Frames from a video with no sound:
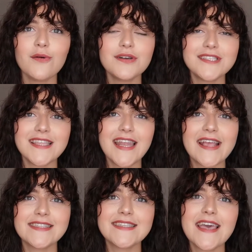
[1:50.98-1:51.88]
on to the
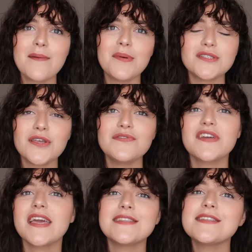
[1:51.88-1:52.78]
next tip, don't
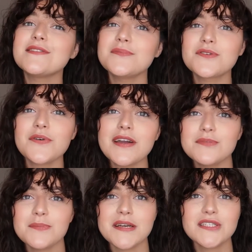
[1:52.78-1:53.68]
forget to subscribe
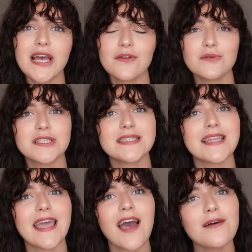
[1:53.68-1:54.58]
to my channel to
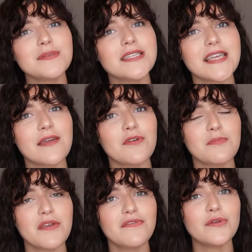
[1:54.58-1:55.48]
stay up to date with
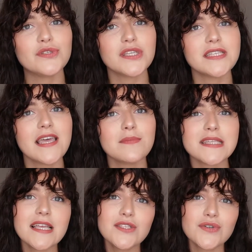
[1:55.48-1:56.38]
my future
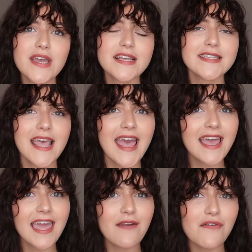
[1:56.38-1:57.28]
tips and tricks,
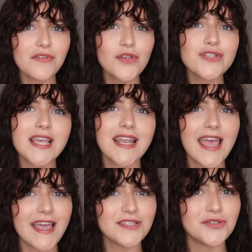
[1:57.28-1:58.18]
hair care reviews and
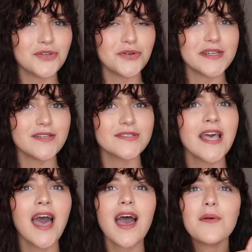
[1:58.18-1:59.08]
hair tutorials.
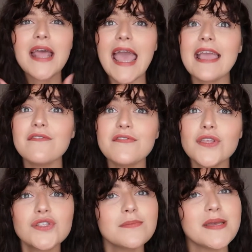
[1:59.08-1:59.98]
I would hate for
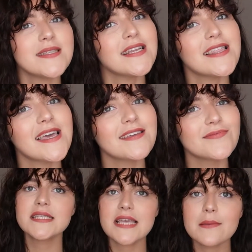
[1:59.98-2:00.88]
you to miss anything.
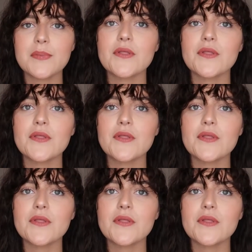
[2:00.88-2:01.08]
Tip